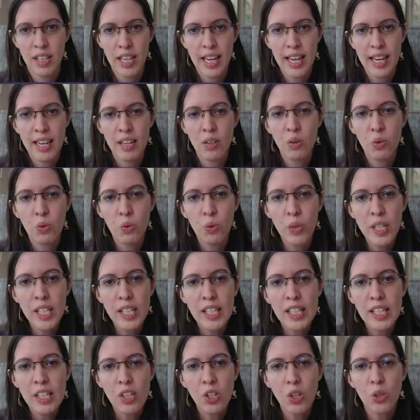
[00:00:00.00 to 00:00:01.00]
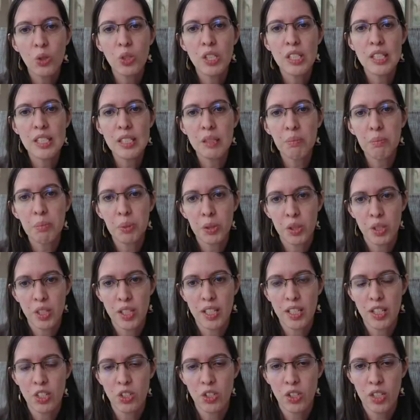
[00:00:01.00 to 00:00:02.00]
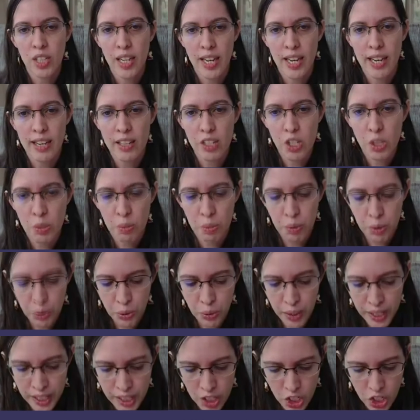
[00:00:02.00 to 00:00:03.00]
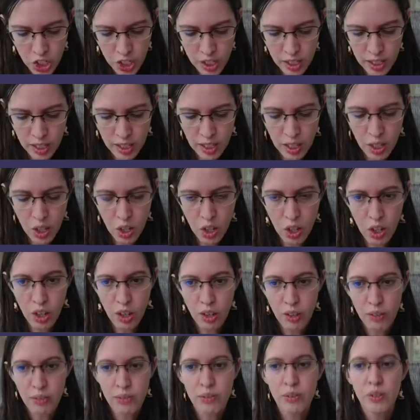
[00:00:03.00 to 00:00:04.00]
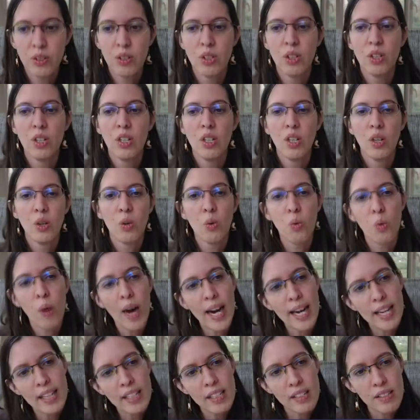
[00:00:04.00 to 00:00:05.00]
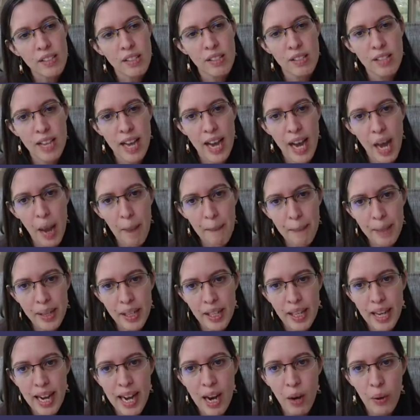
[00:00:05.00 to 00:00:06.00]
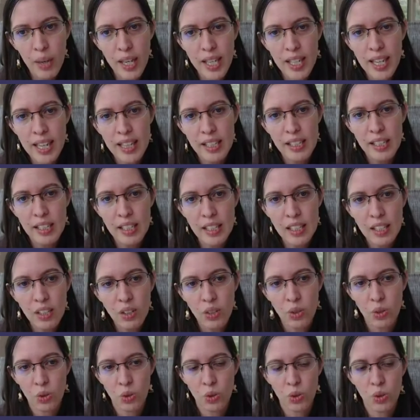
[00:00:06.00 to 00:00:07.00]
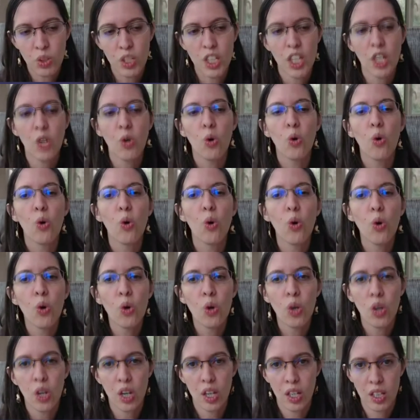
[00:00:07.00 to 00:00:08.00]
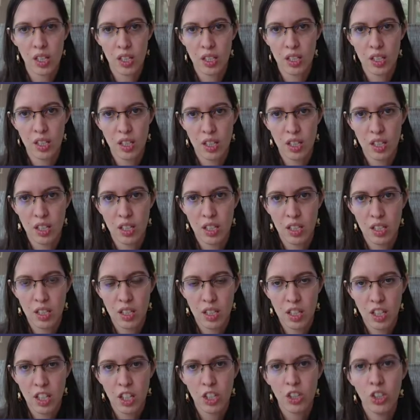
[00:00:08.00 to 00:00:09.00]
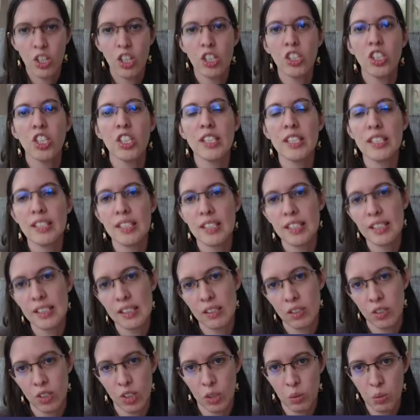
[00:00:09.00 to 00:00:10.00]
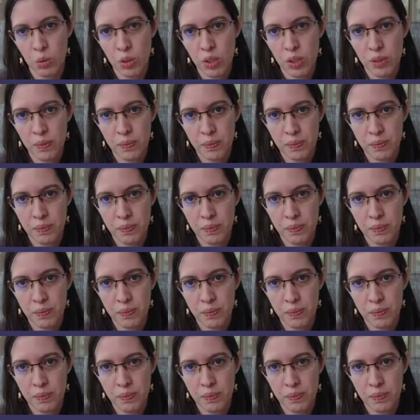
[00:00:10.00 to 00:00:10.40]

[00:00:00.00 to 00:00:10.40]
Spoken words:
And really go deeper into that exploration of why this is happening. How can I heal the core, not just the symptoms?